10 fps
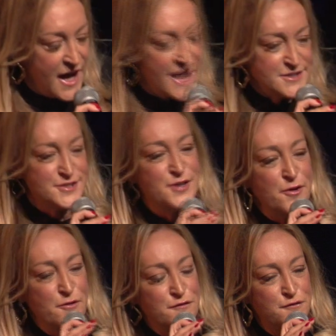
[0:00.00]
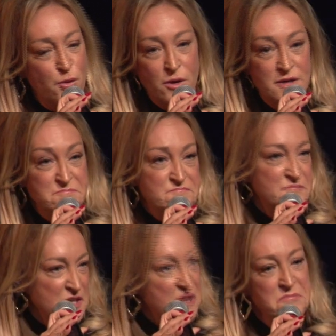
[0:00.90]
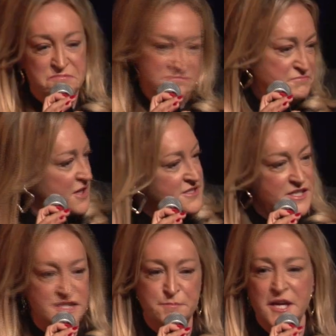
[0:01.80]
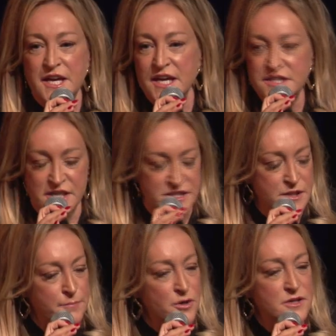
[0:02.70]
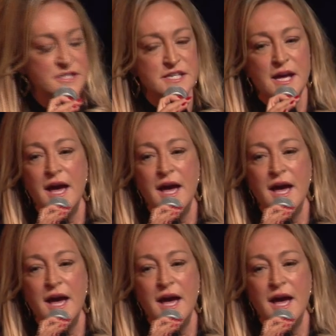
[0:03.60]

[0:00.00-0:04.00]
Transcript: And so Ford, does the speaking, does the books,